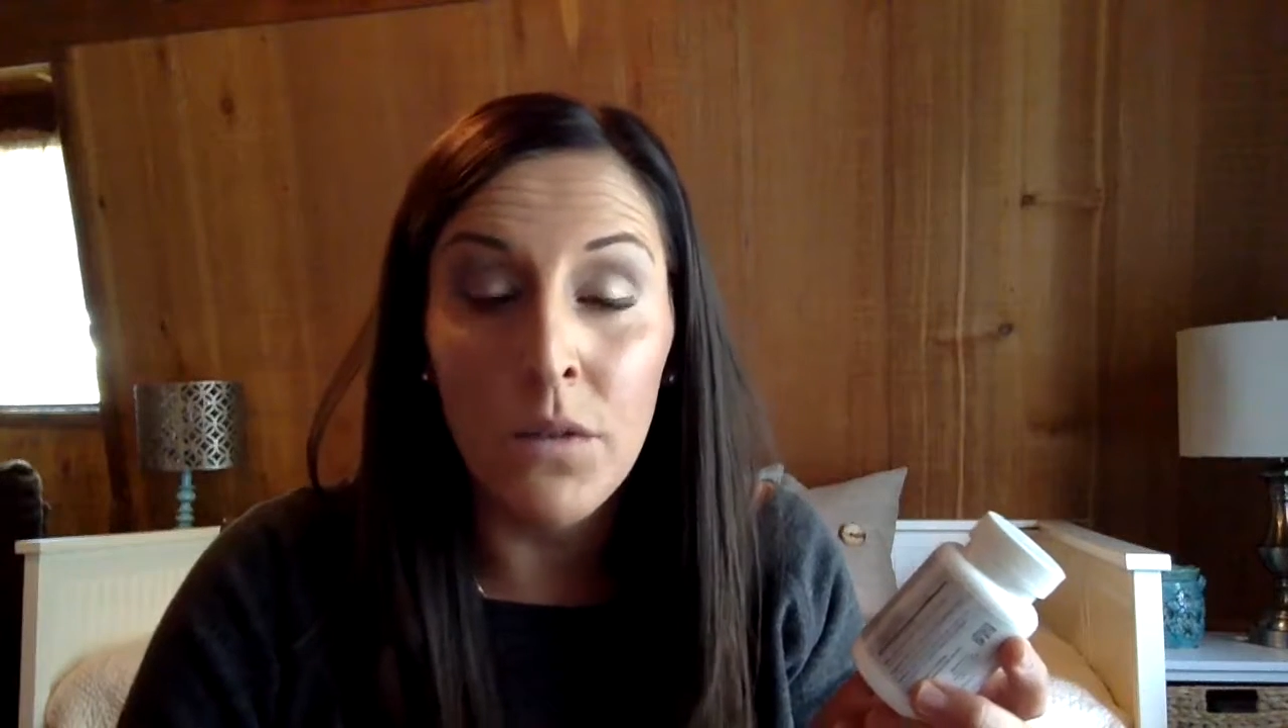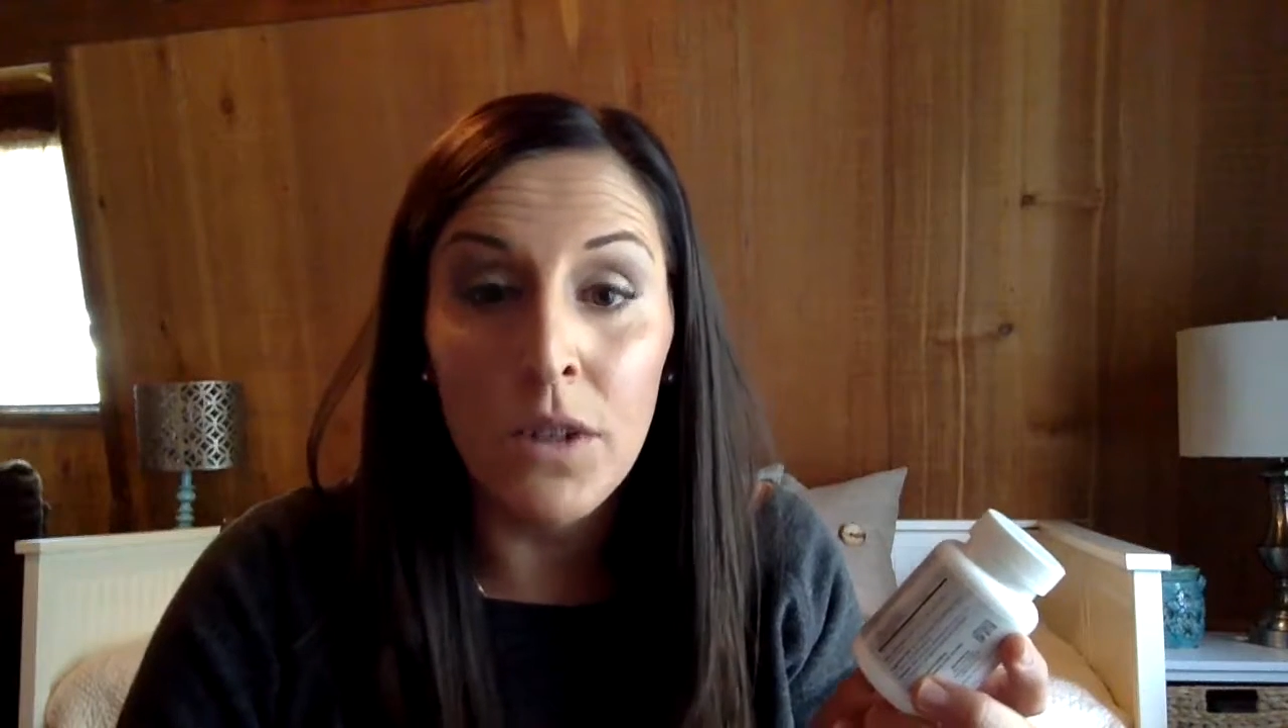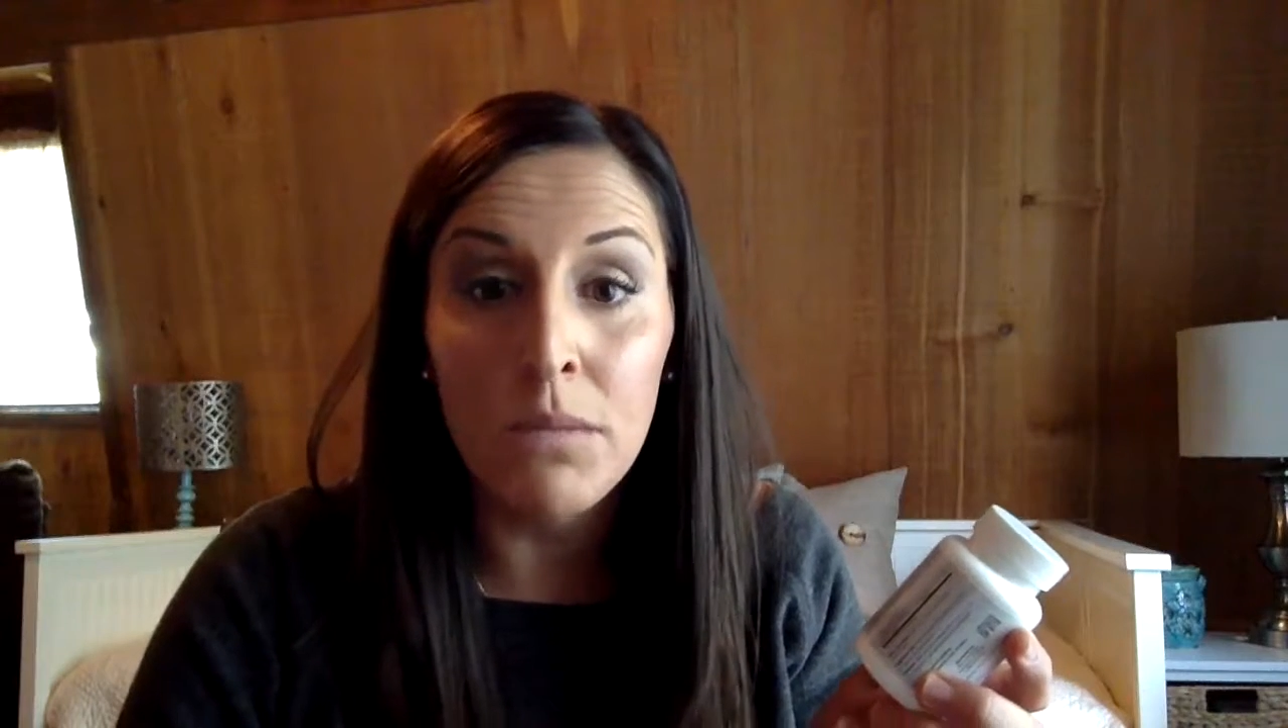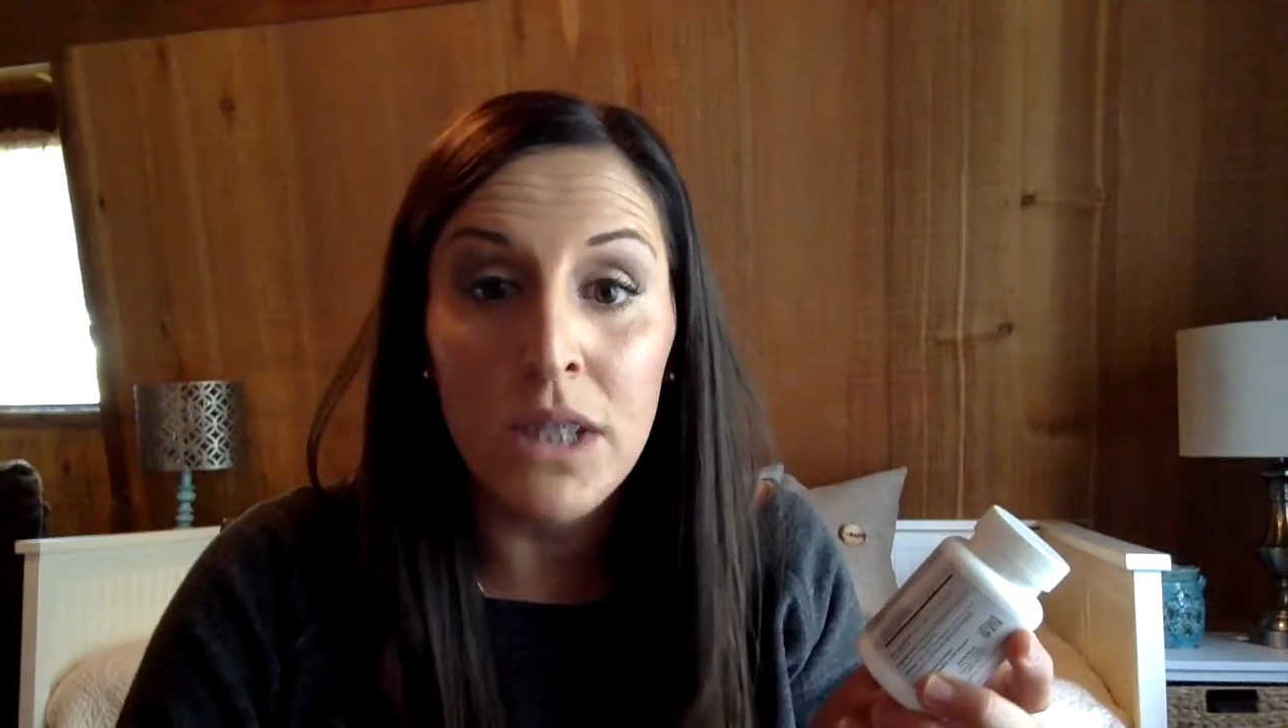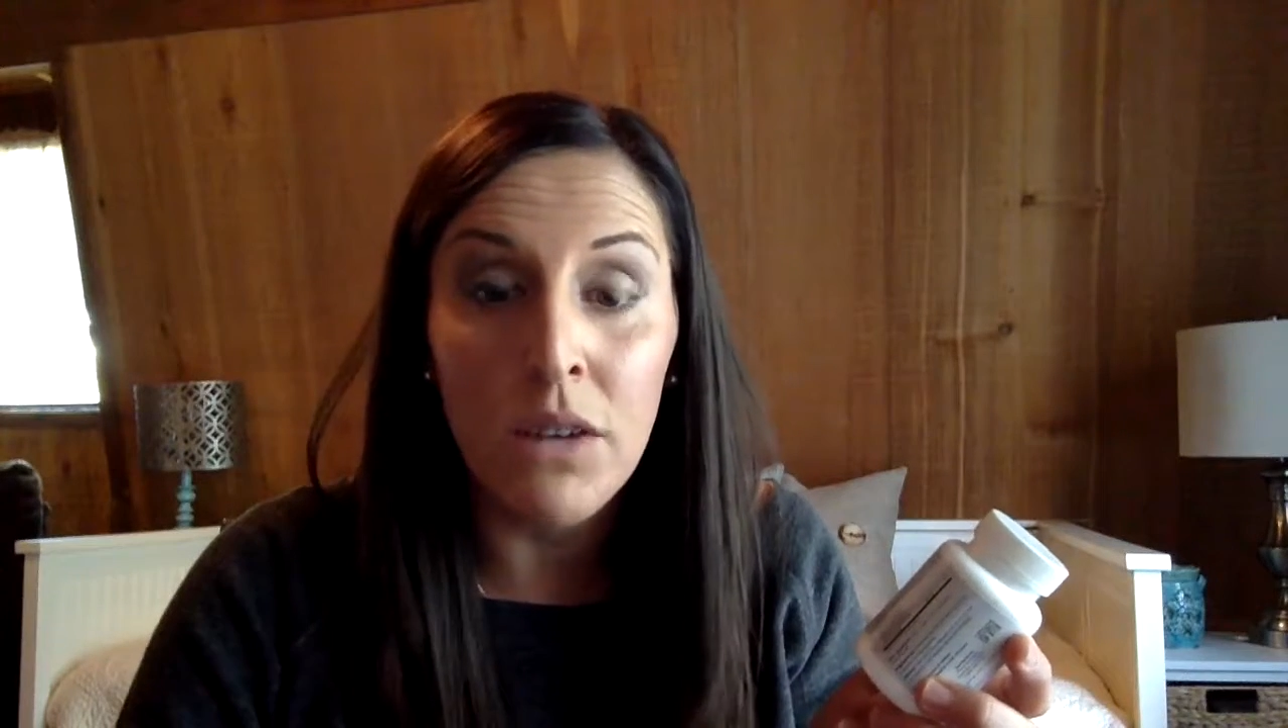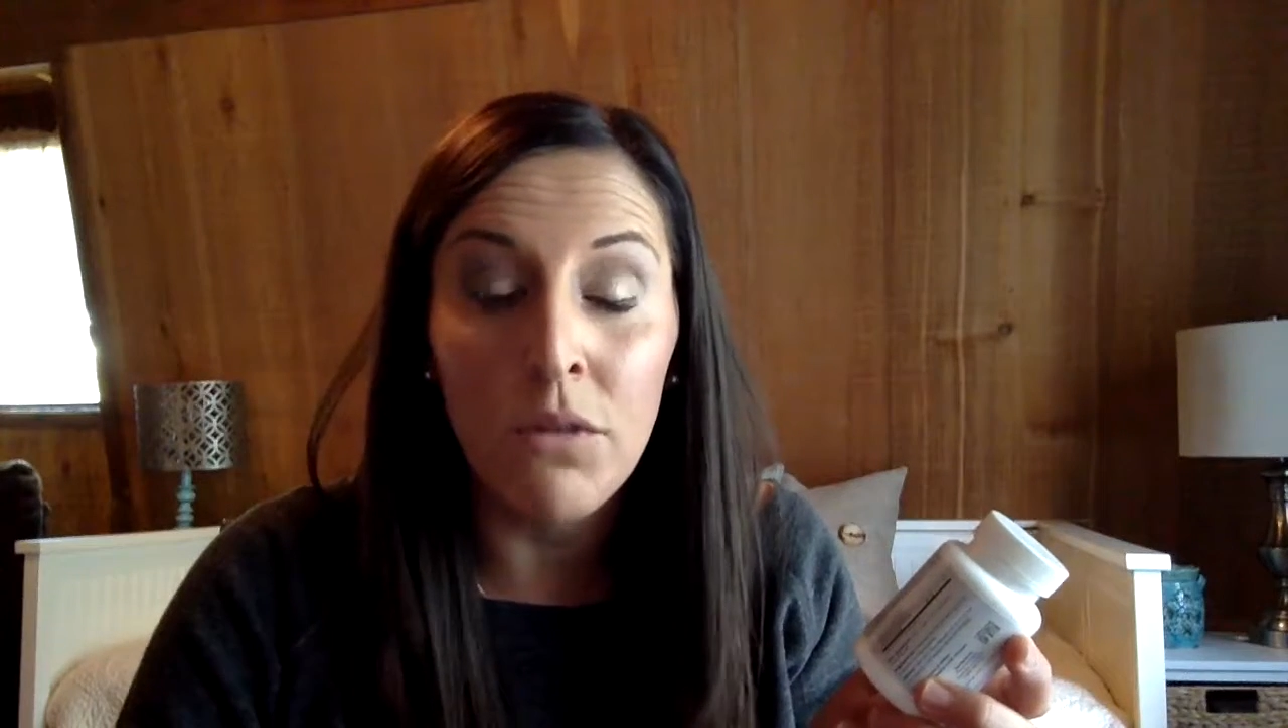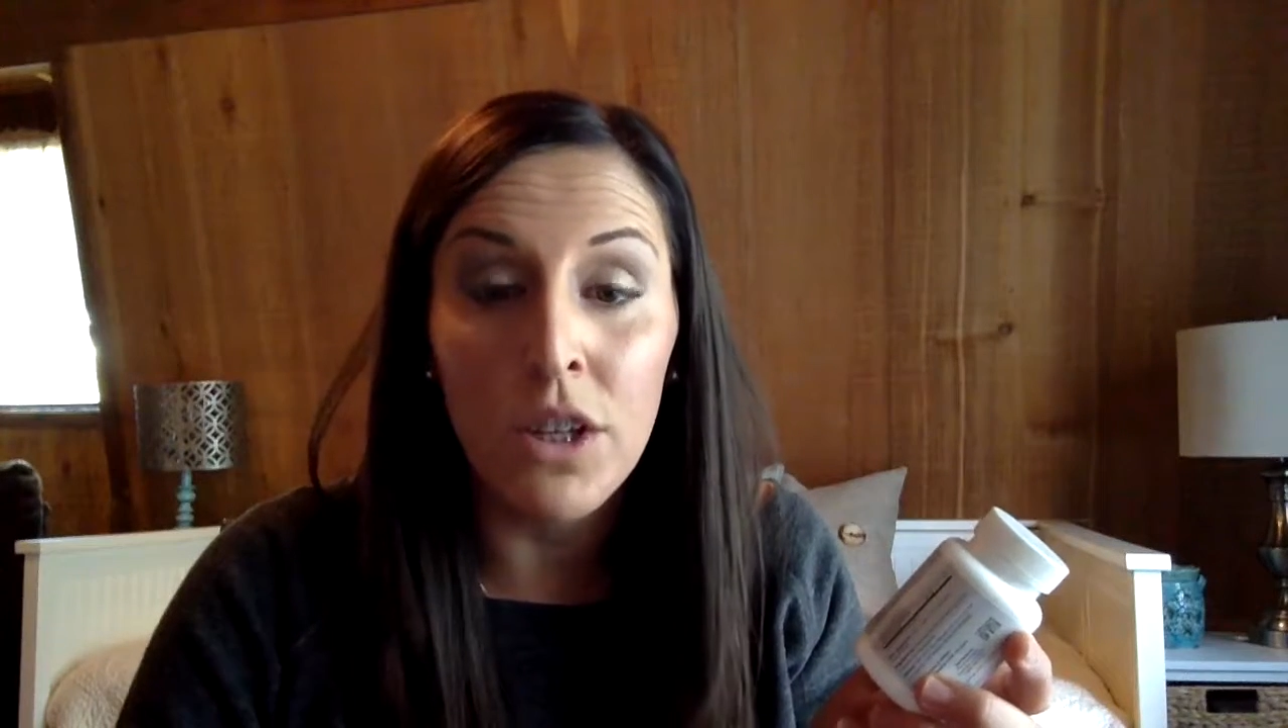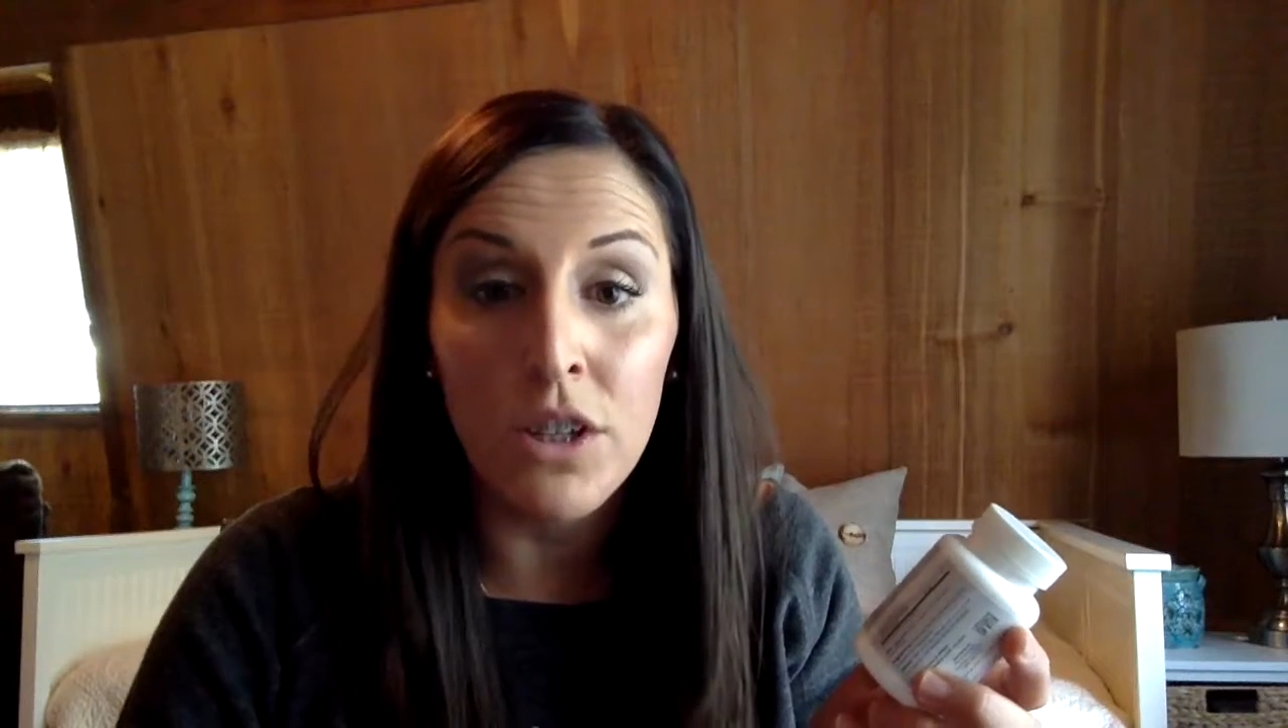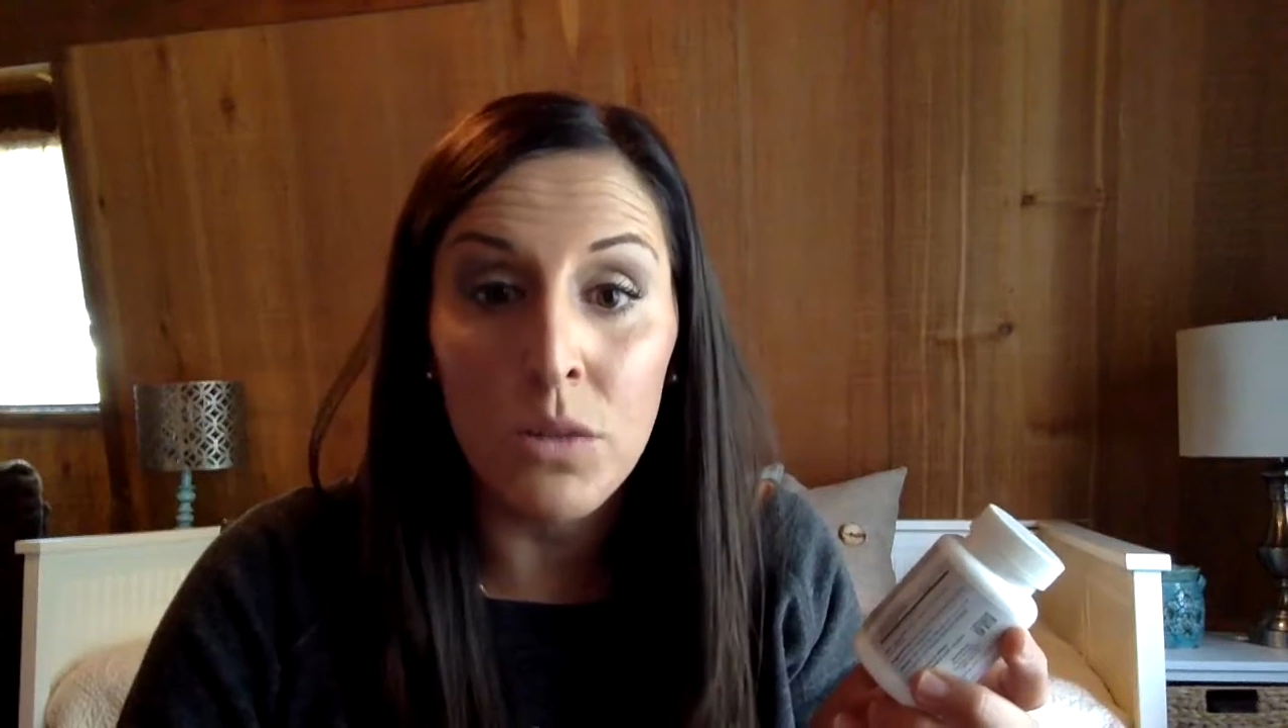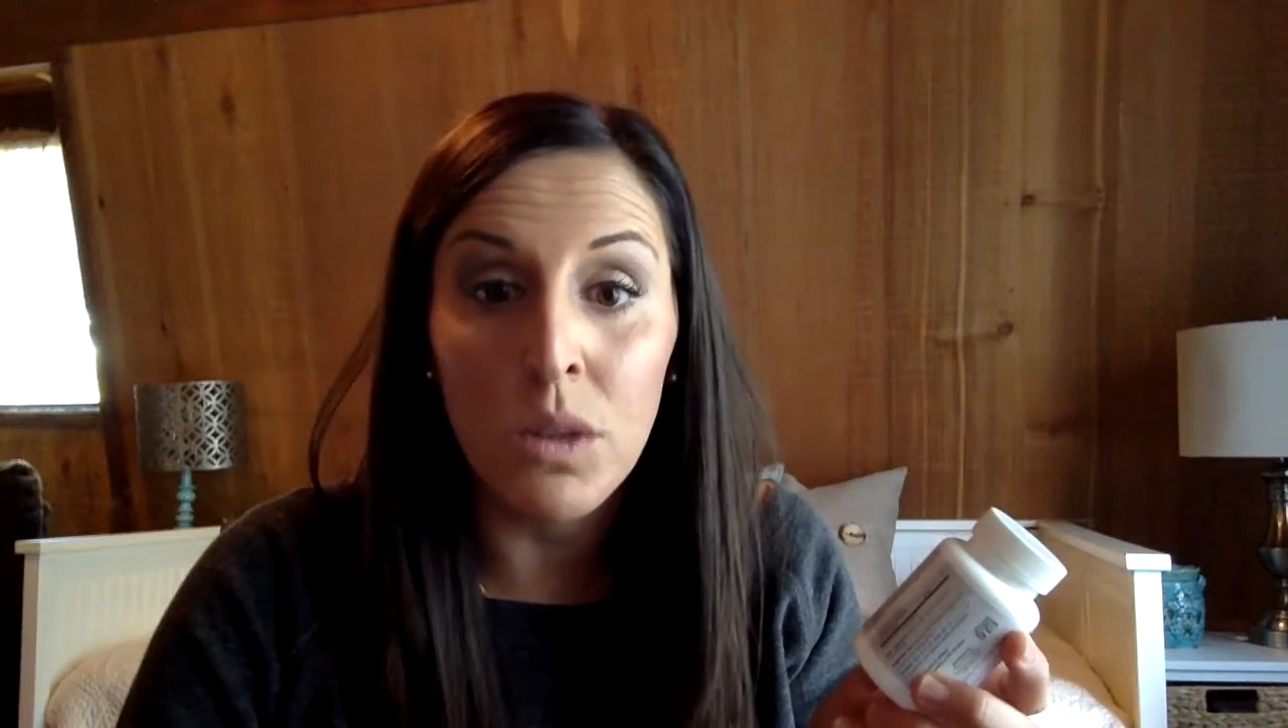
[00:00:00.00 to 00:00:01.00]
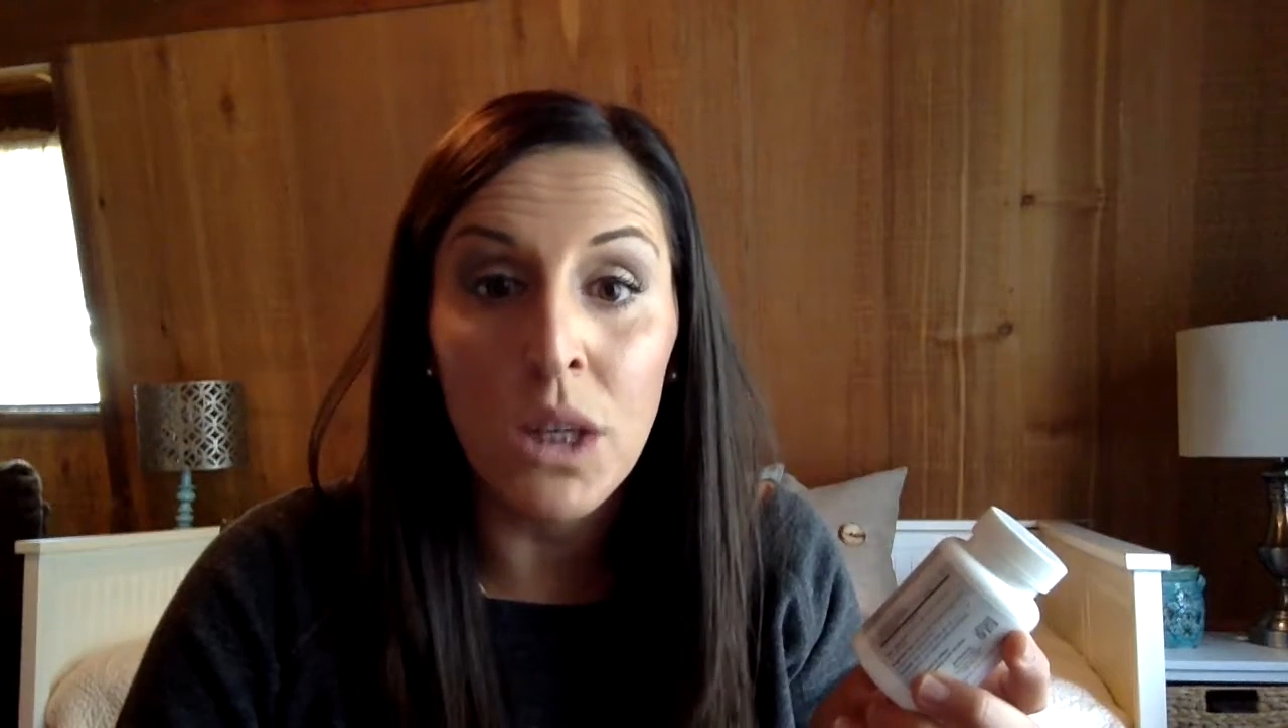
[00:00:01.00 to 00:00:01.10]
for themselves whether it's what